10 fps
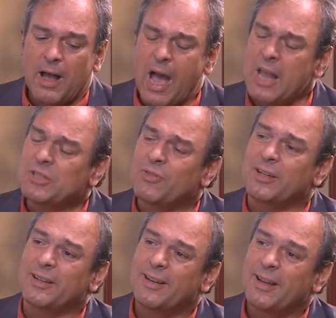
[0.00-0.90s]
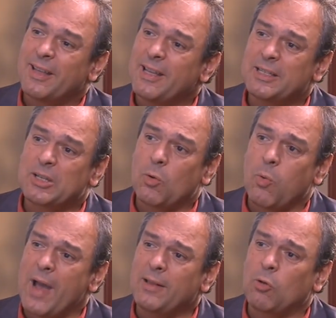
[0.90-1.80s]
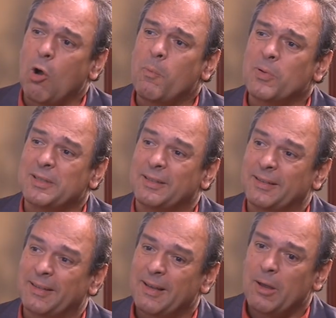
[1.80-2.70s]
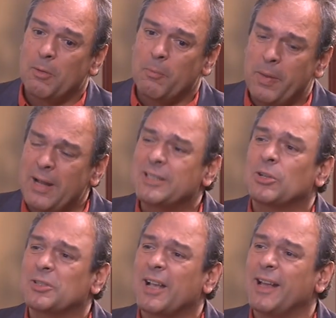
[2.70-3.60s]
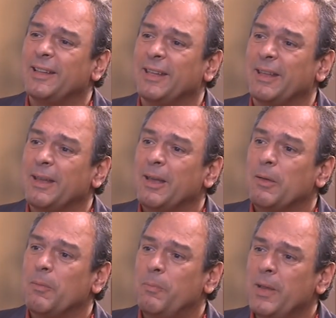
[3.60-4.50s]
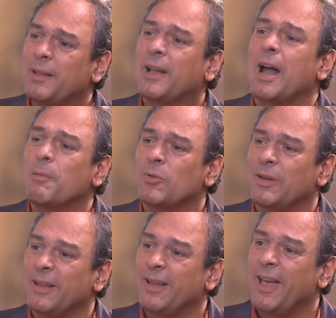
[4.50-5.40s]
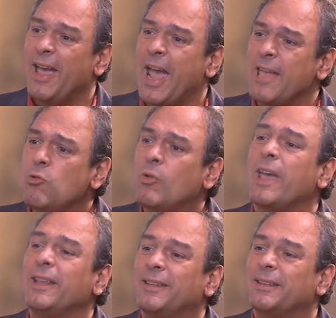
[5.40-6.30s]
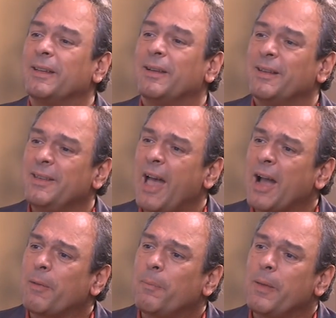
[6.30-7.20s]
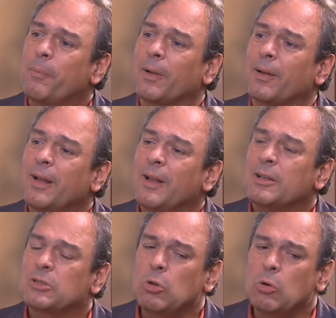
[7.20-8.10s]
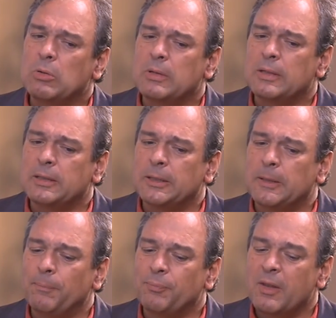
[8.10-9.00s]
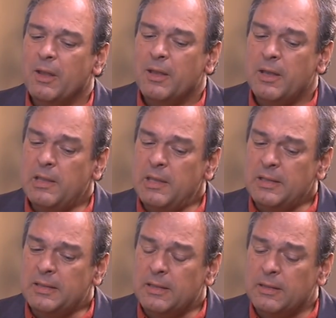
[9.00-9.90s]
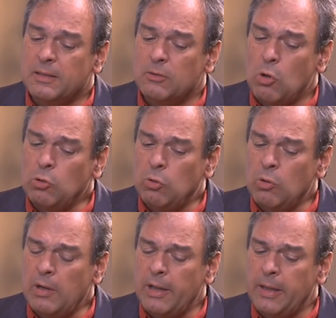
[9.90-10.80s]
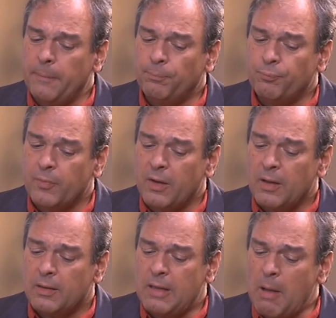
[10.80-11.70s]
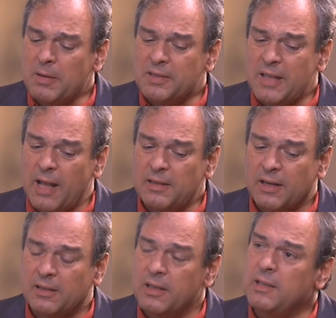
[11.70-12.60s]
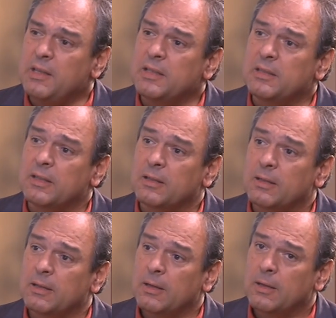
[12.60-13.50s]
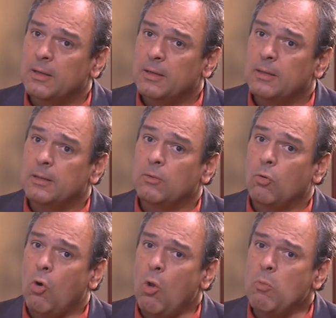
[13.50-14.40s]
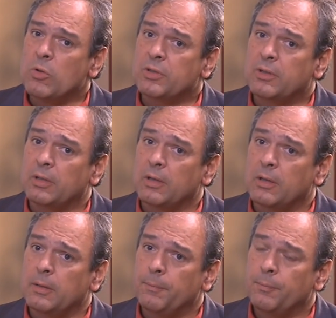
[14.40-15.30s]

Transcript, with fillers: answer is quite opposite. Build society, build harmony, educate young people. So uh, it is uh, not only double standard, it is uh, almost uh,